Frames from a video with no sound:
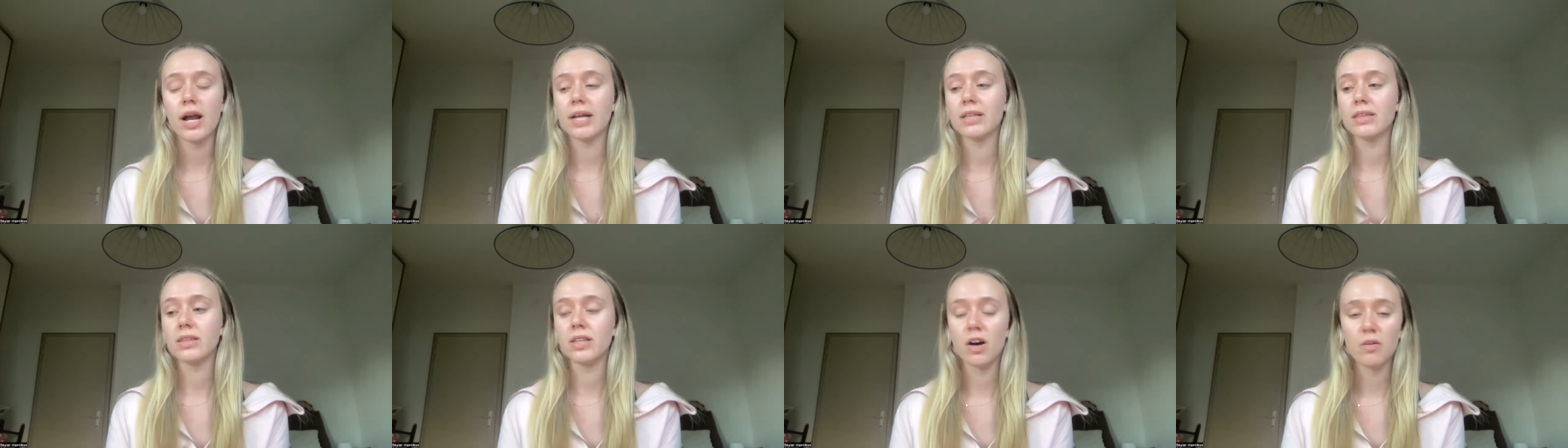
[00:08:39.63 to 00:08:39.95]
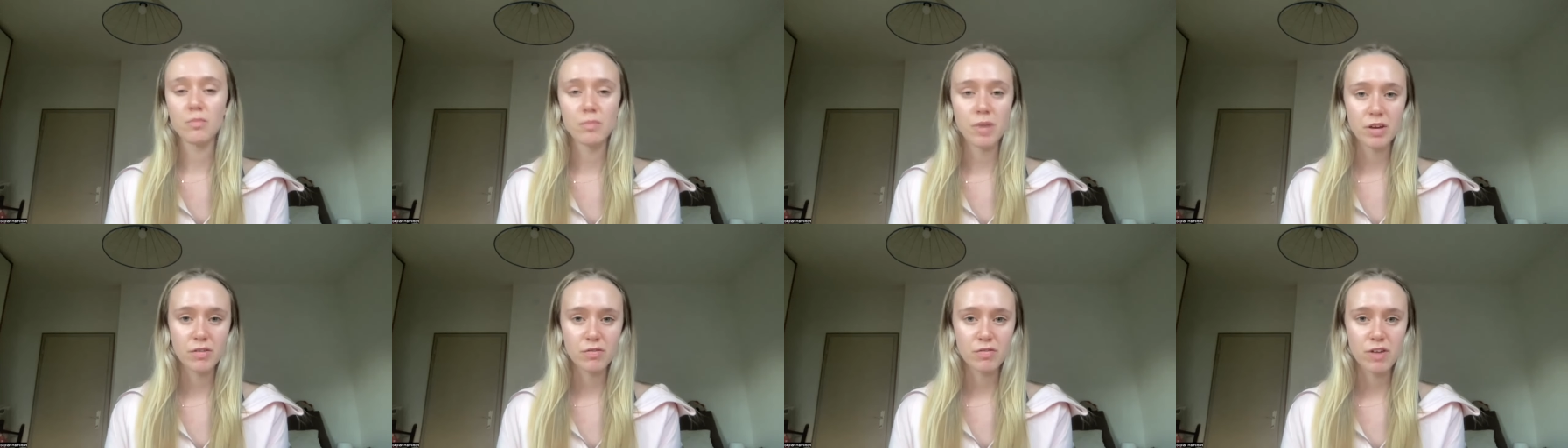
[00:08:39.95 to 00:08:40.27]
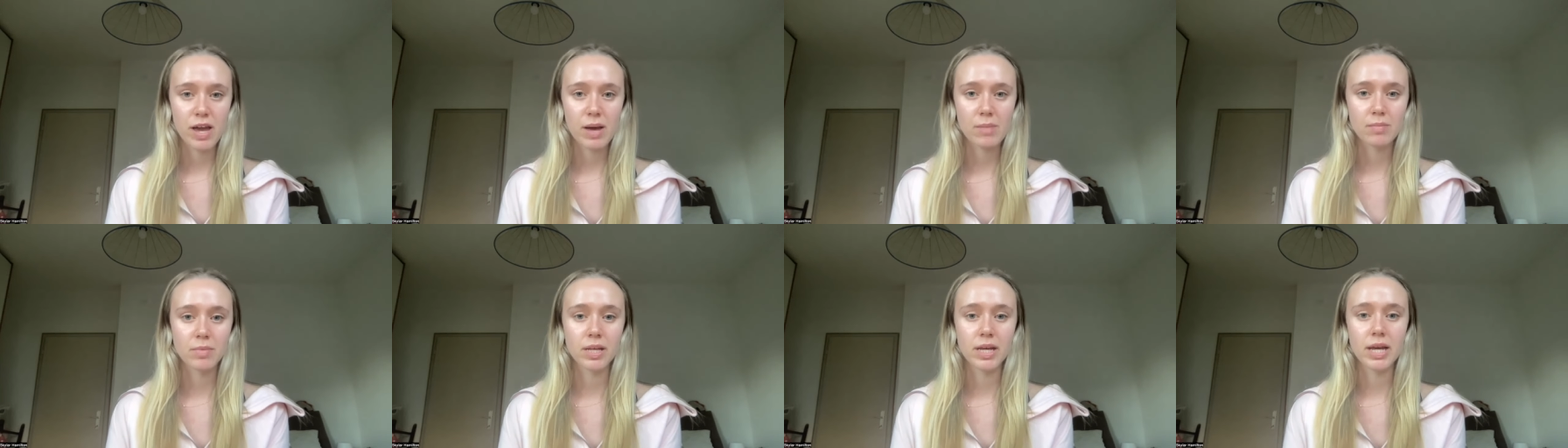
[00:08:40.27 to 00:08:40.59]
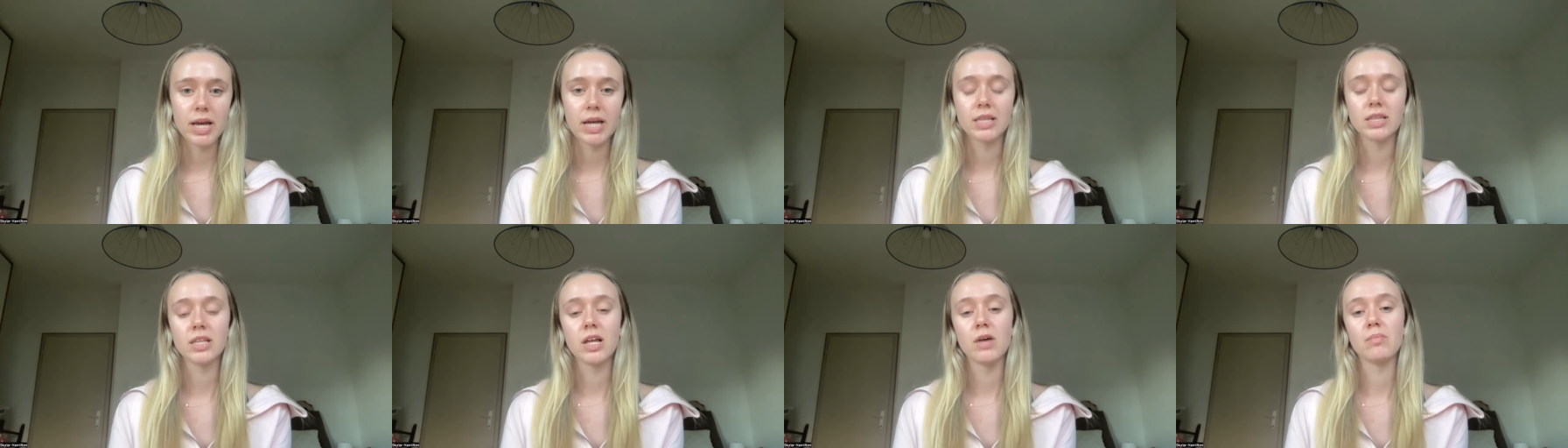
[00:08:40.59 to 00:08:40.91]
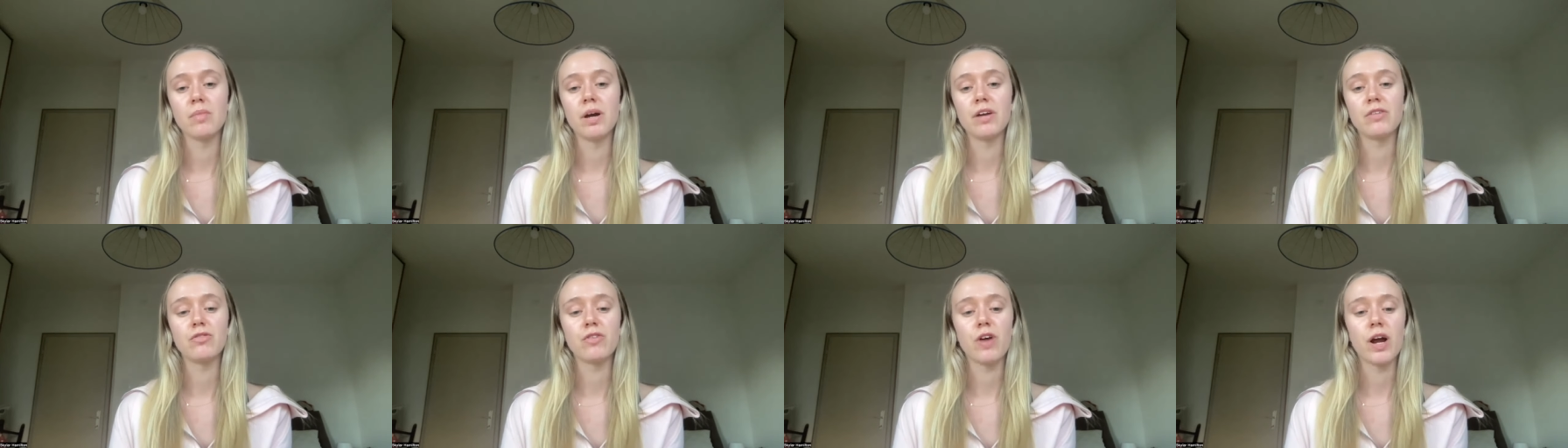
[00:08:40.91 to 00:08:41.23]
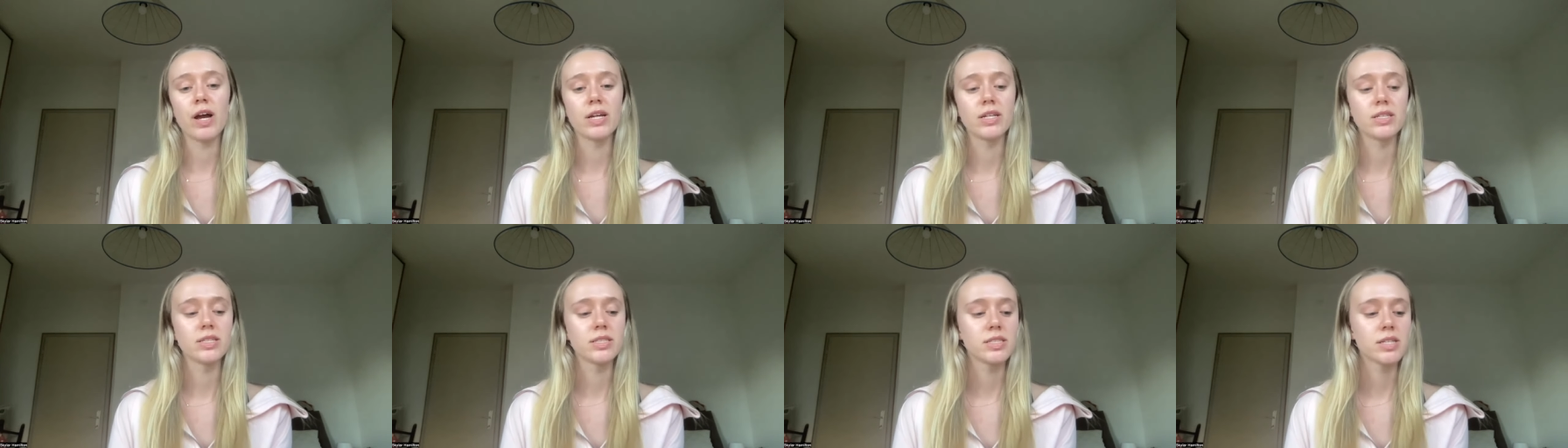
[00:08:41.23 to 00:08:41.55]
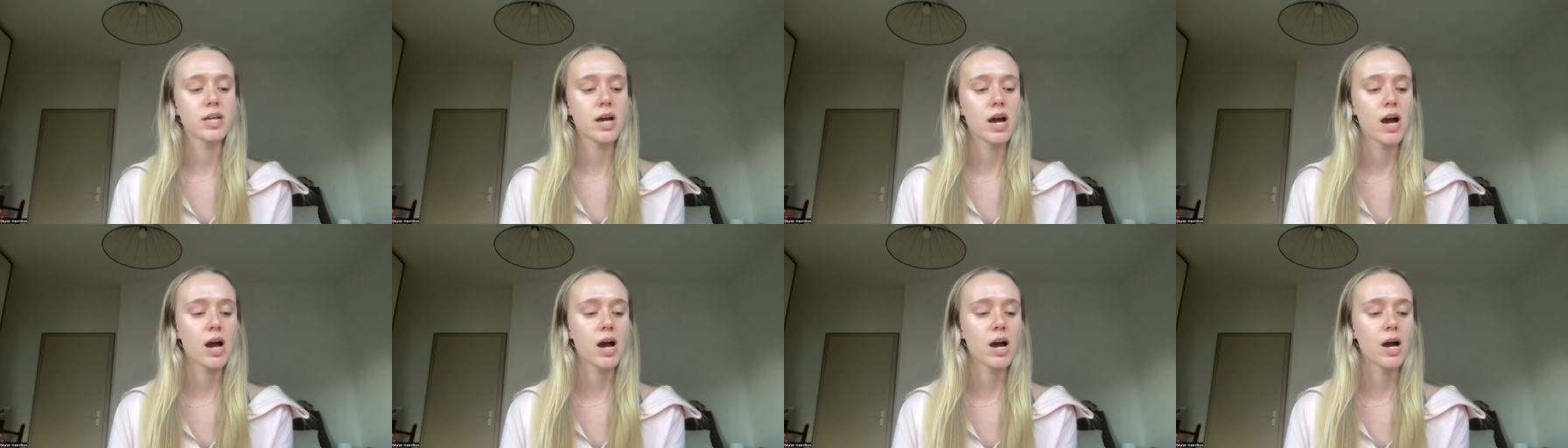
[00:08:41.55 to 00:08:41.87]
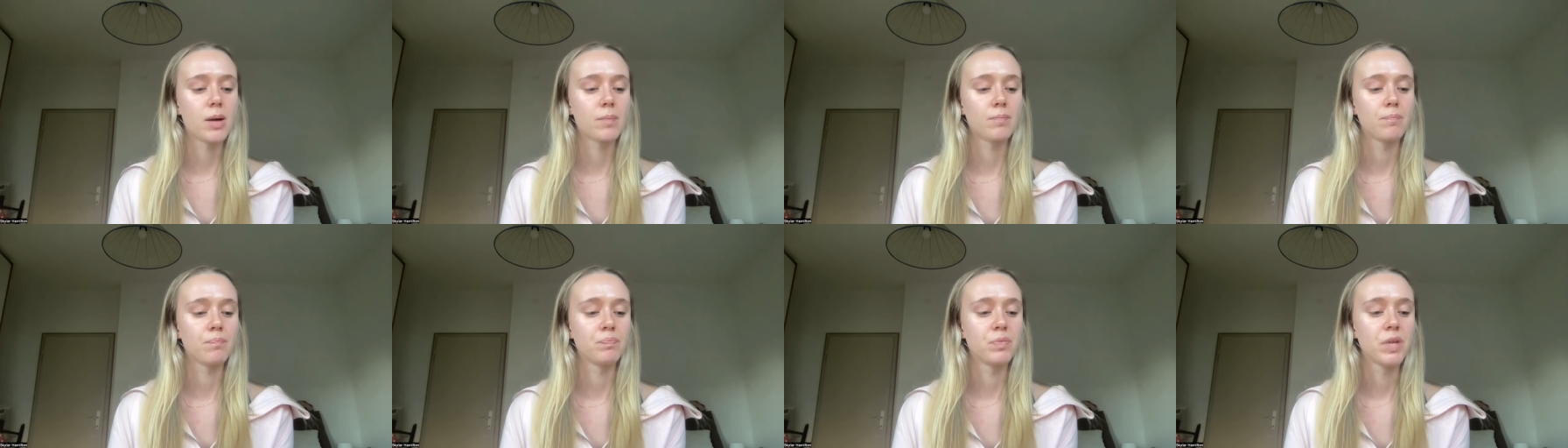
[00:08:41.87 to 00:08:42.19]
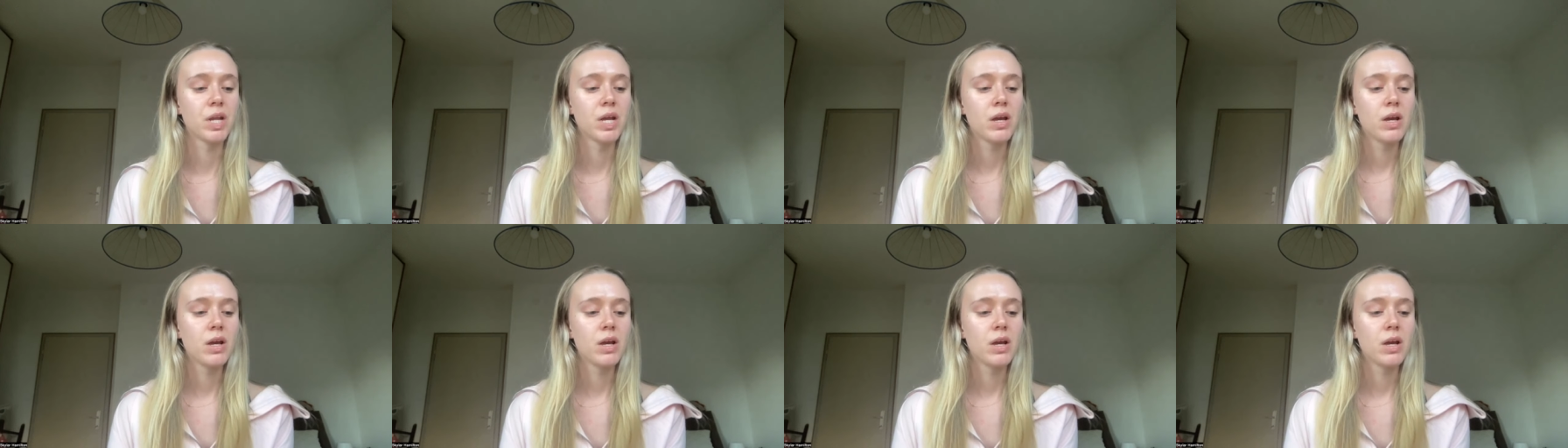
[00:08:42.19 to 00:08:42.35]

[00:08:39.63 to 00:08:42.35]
I love my family. I love my friends. Um,